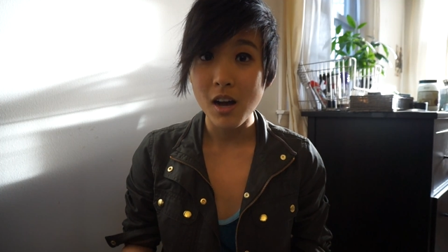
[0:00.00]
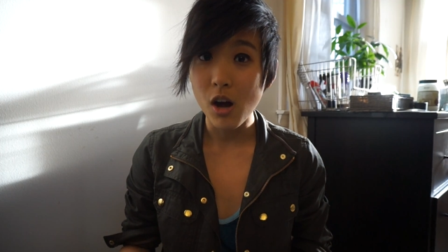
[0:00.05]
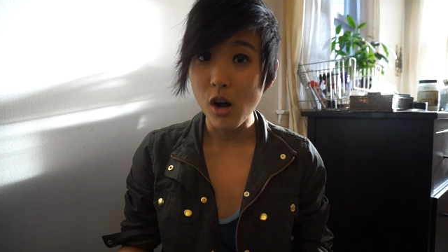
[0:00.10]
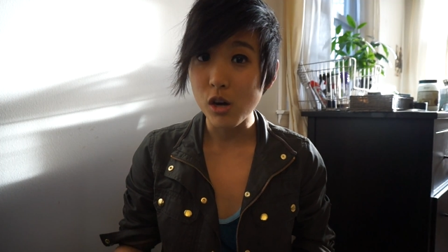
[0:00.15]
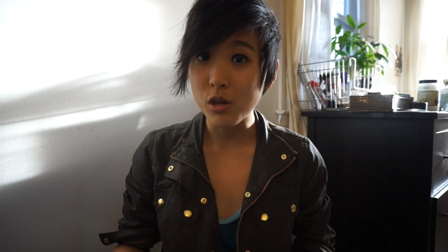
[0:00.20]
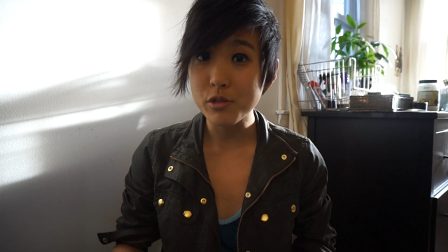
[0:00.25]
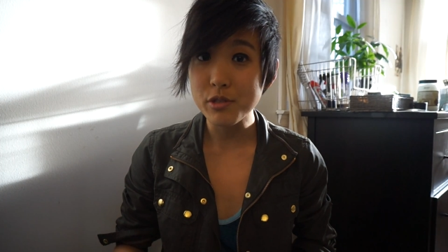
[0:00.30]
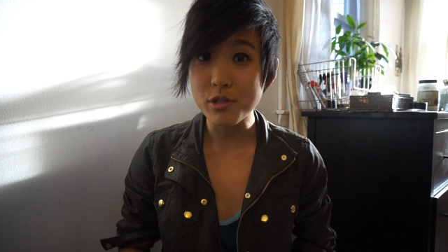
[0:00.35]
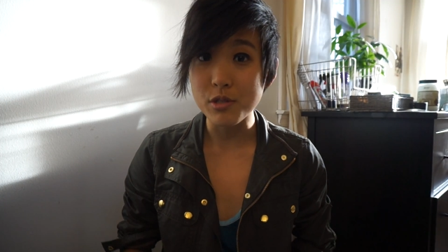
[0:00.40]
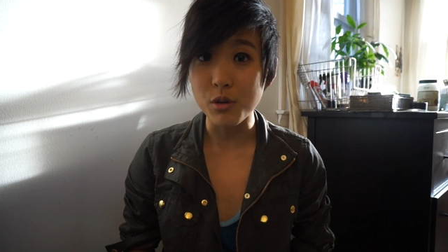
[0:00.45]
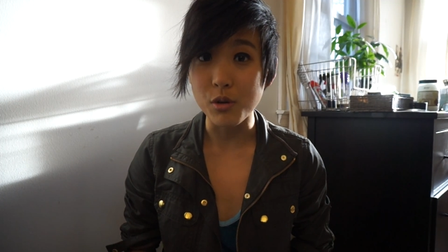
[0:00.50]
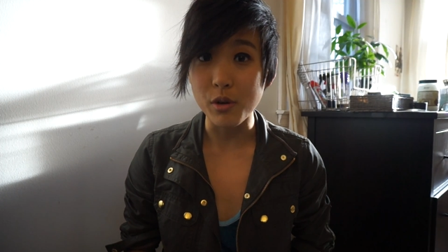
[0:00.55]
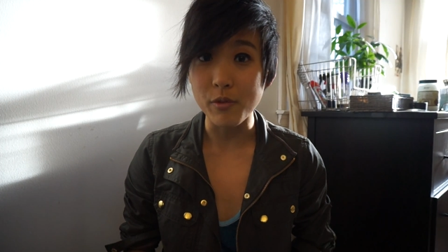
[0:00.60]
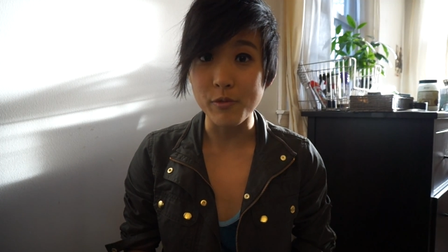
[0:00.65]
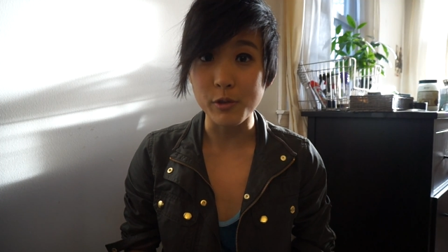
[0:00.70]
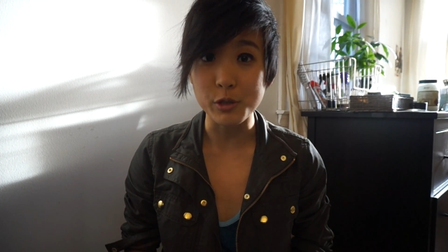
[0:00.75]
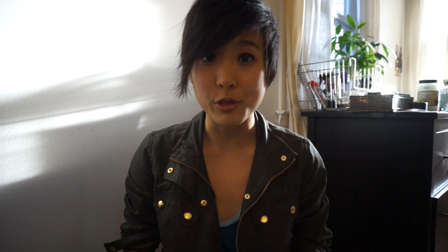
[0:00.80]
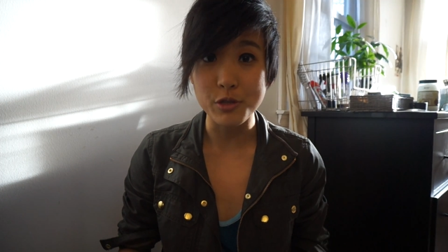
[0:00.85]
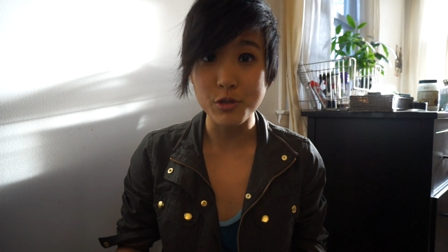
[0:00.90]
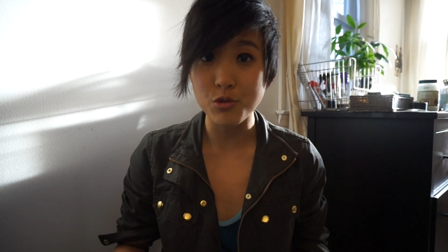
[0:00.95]
Also, if
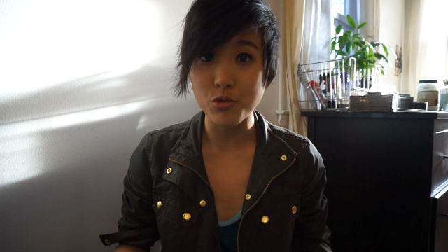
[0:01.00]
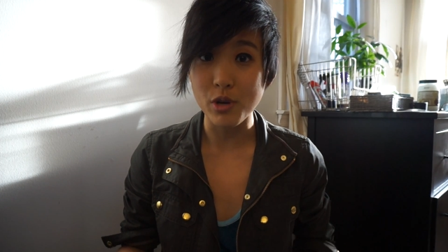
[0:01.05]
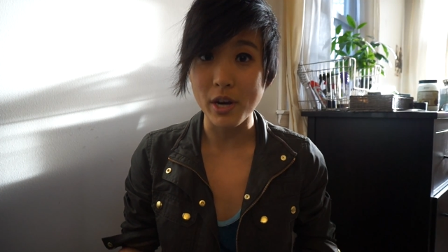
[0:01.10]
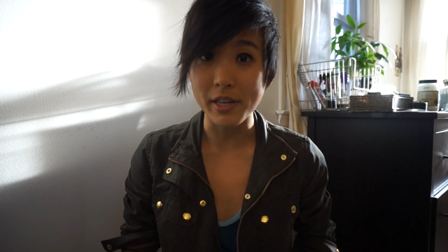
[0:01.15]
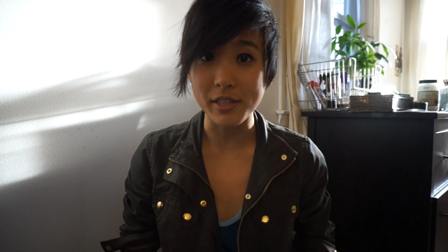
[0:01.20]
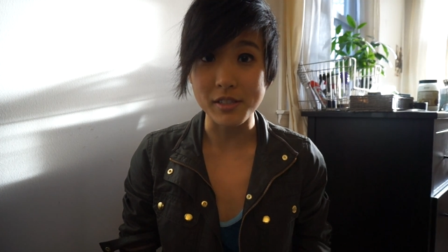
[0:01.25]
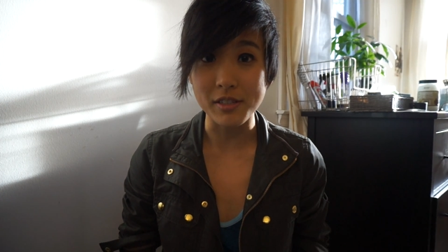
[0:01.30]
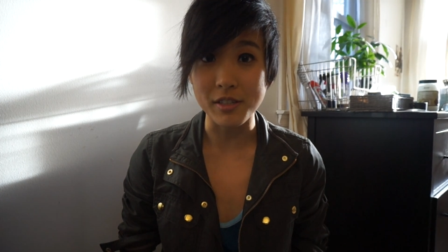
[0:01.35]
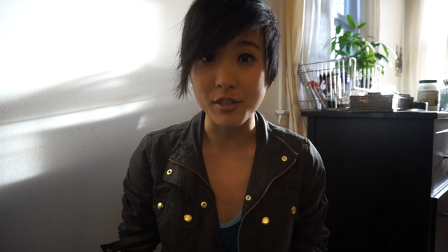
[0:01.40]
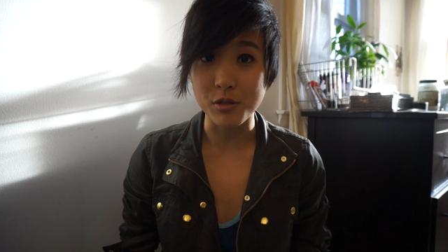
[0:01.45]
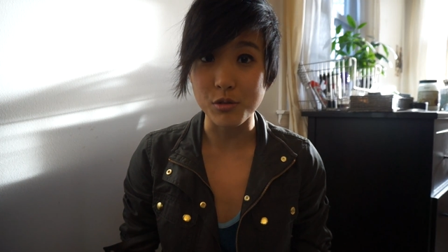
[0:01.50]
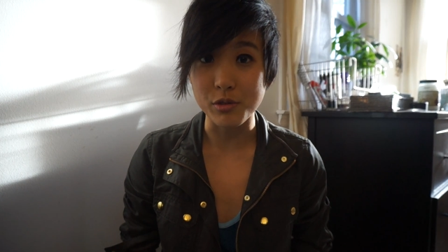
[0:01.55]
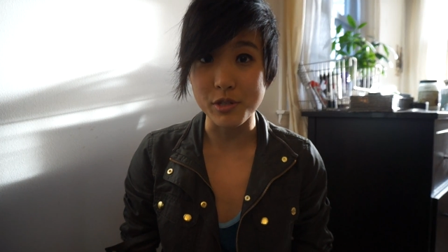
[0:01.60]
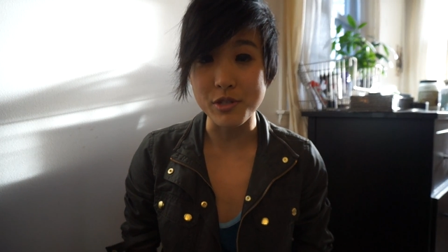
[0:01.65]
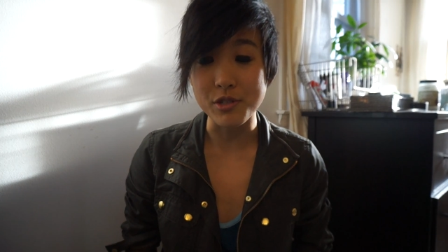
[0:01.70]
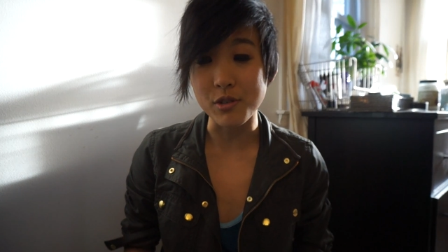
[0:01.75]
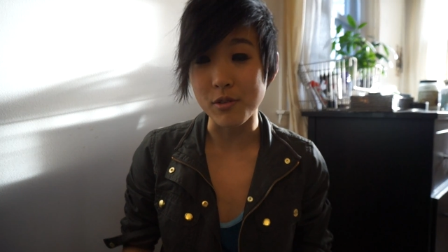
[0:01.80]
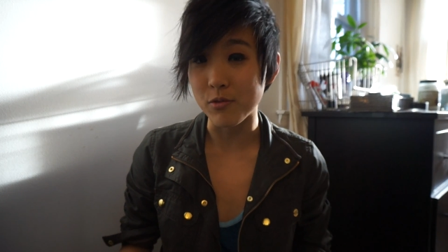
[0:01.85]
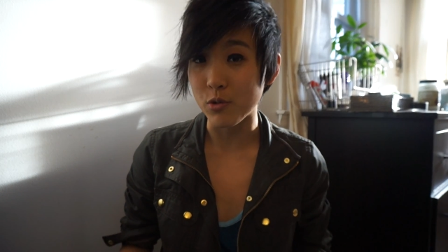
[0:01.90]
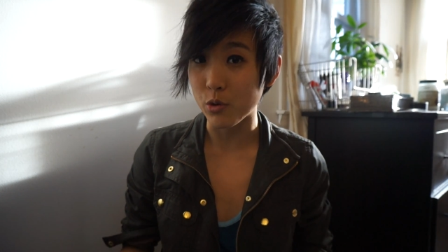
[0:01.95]
you're just trying to
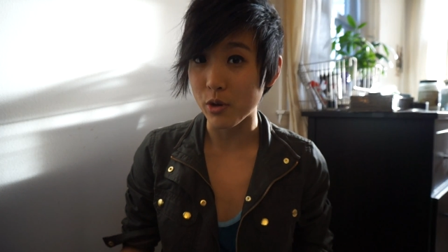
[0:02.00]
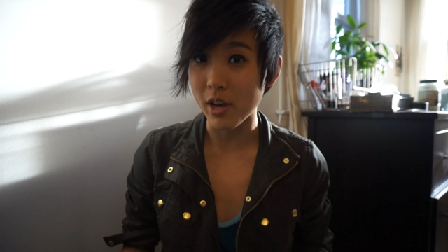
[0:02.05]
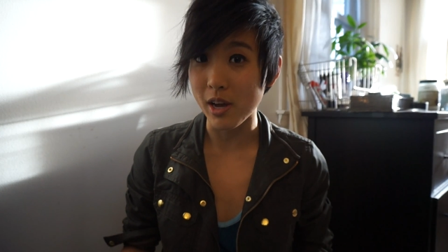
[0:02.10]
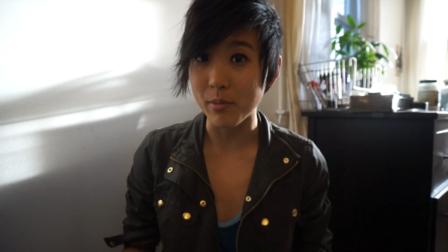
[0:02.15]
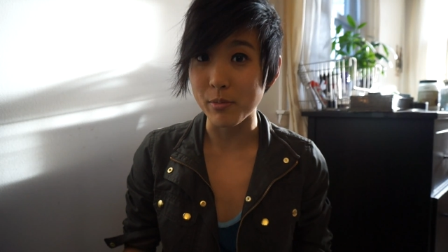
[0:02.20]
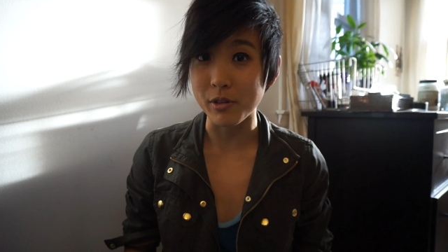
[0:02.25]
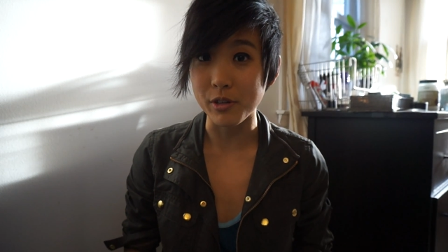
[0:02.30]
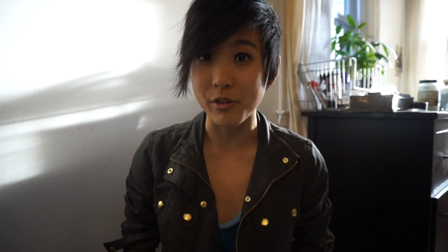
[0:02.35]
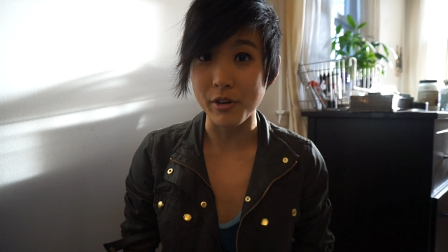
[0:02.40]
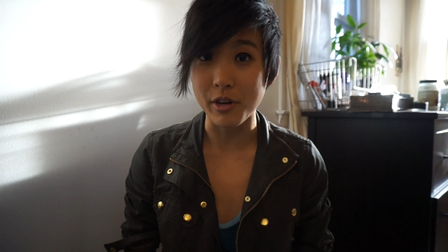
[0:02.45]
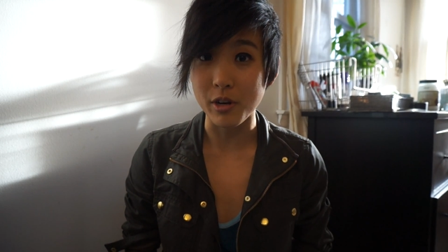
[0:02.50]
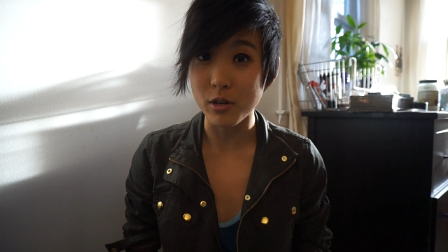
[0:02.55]
increase your vocabulary